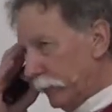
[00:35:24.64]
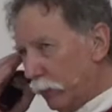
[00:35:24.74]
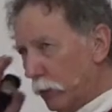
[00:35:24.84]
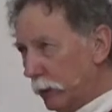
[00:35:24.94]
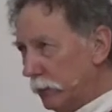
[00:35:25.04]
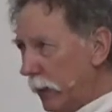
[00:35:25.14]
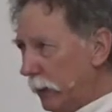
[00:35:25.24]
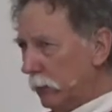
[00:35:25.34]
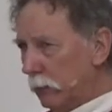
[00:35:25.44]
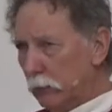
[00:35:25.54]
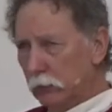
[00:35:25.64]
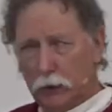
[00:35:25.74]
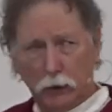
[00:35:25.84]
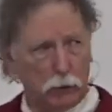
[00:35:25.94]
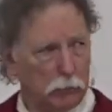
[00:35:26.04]
I want to take, and
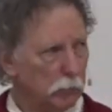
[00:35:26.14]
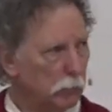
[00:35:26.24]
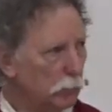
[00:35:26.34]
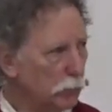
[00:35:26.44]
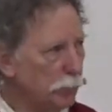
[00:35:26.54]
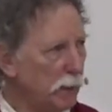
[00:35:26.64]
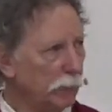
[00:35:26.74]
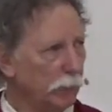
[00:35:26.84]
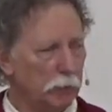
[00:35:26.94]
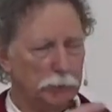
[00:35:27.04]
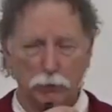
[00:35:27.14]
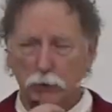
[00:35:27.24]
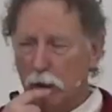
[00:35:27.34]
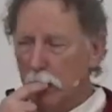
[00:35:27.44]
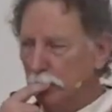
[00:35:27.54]
again, respectful of your
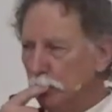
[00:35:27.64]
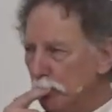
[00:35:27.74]
time.